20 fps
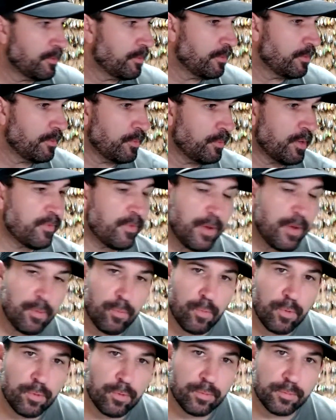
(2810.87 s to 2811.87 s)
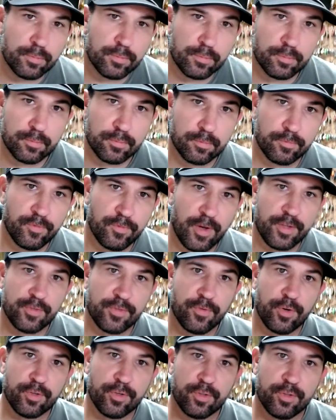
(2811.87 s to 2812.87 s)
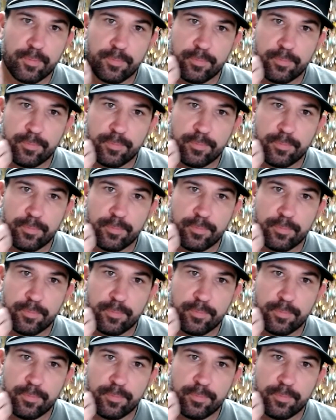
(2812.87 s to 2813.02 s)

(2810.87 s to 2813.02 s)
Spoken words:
What if I want vice versa?